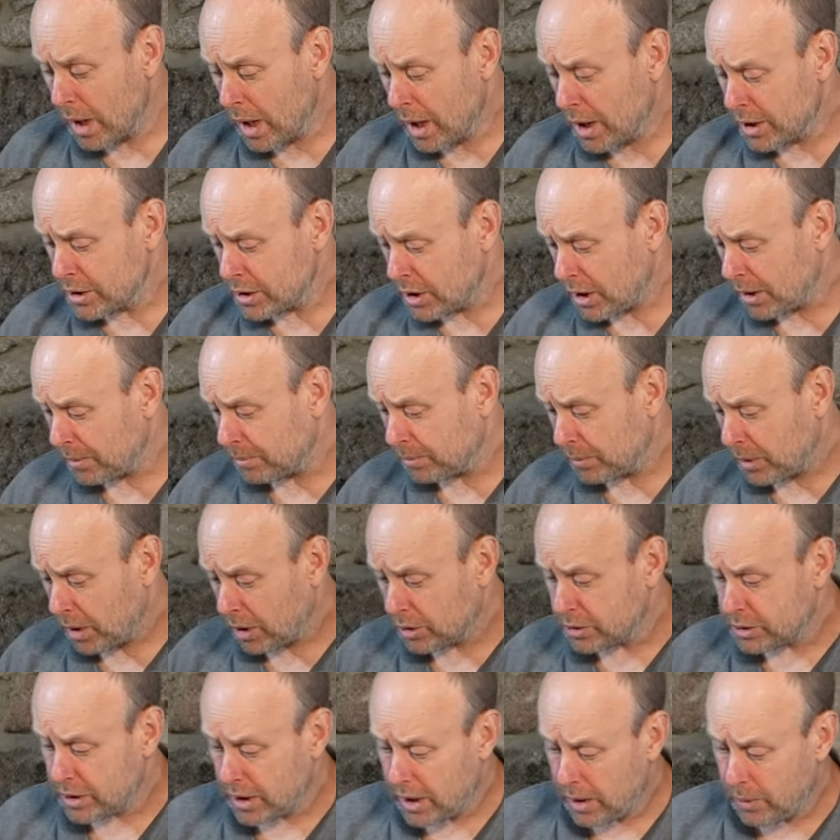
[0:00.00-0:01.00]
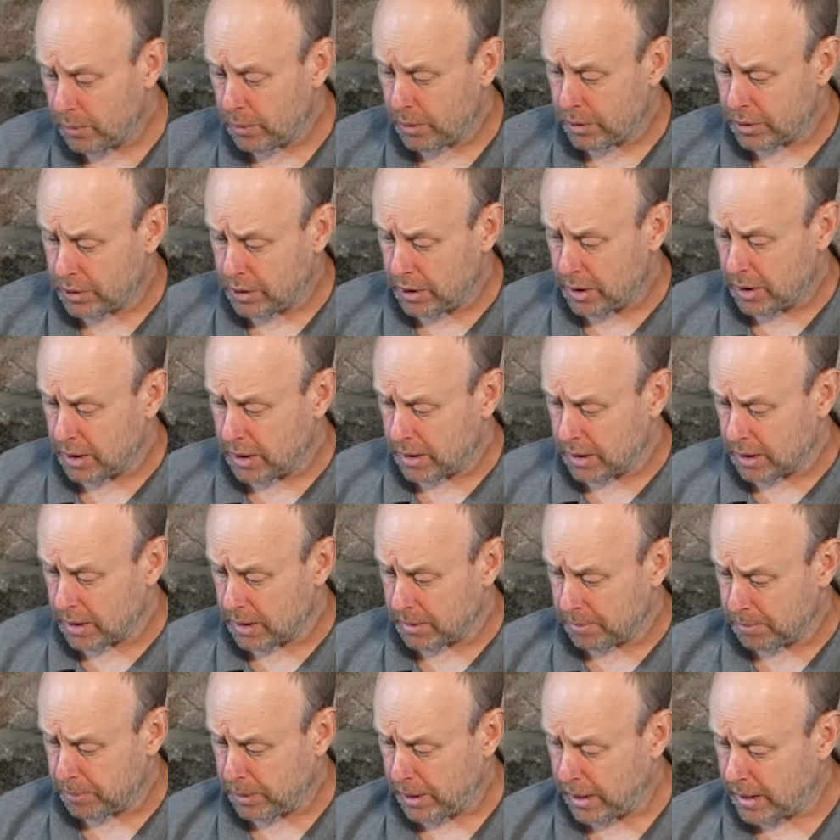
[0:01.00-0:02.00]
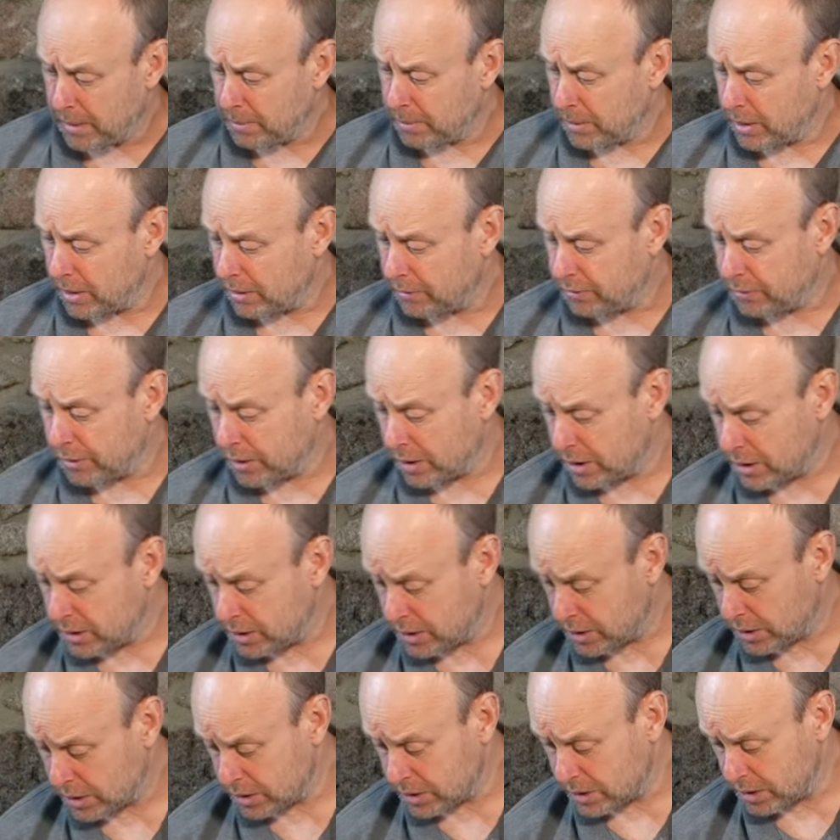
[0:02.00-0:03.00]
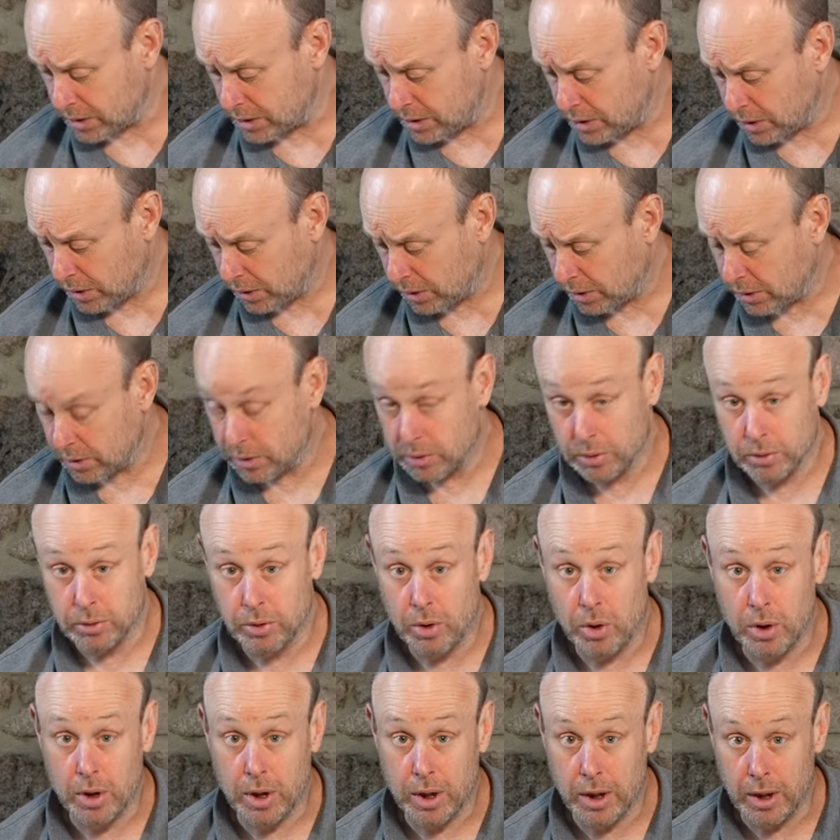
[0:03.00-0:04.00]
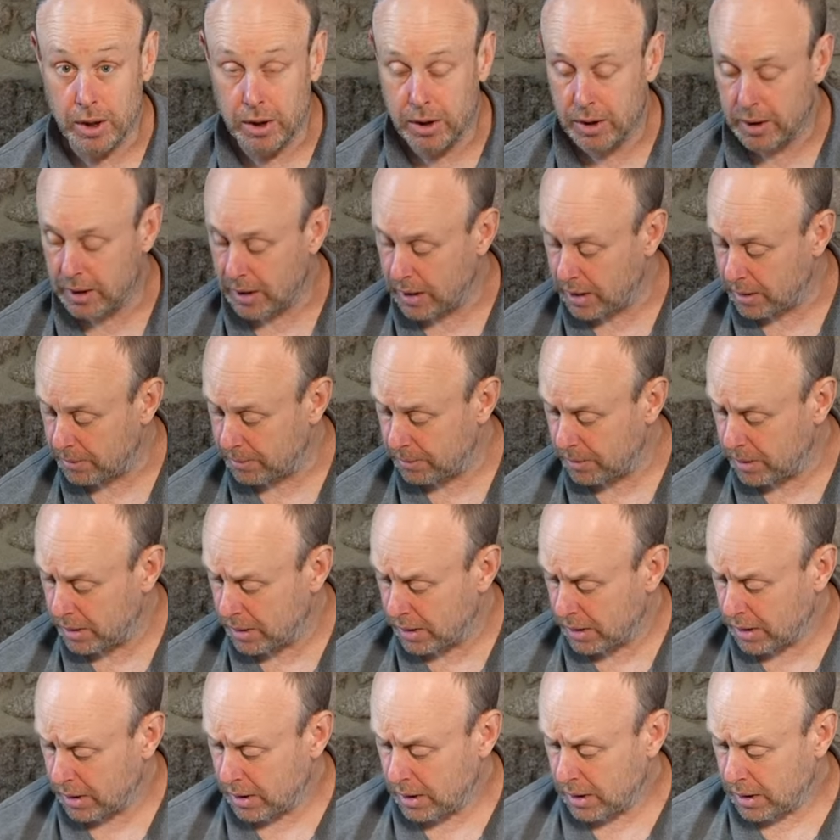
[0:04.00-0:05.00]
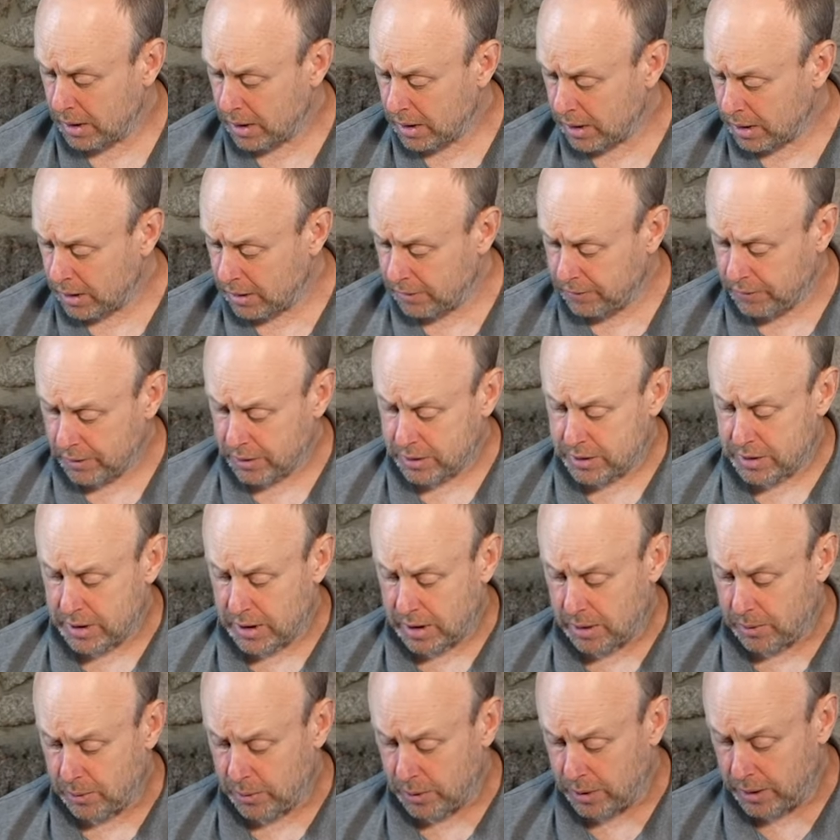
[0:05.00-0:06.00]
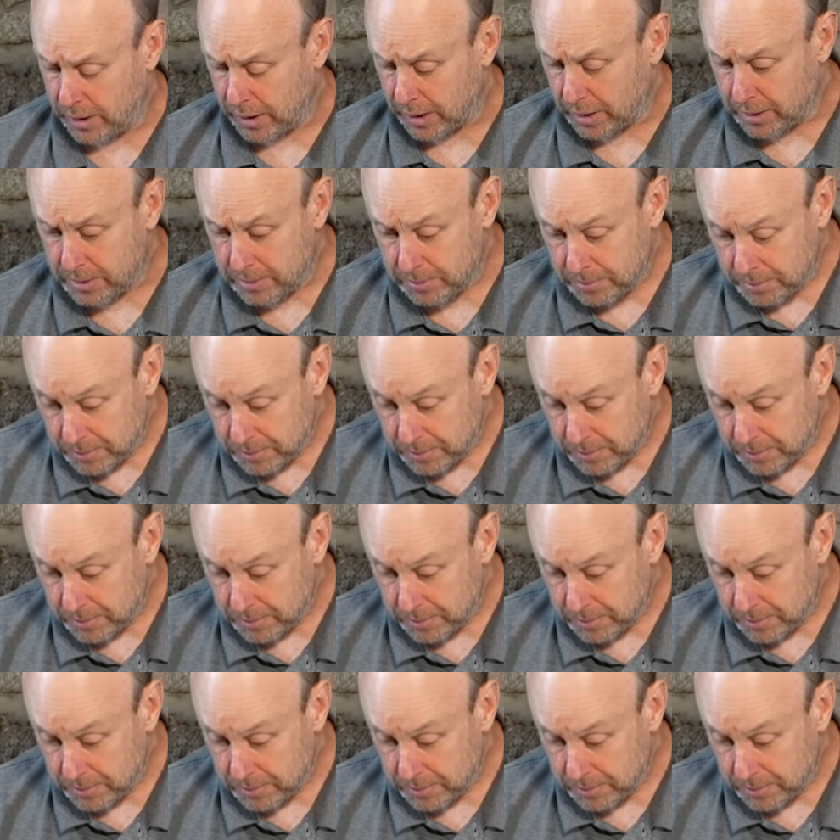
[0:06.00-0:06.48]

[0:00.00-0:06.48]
So I'll start with the plain mead first, because the chocolate will knock anything out if I start with it.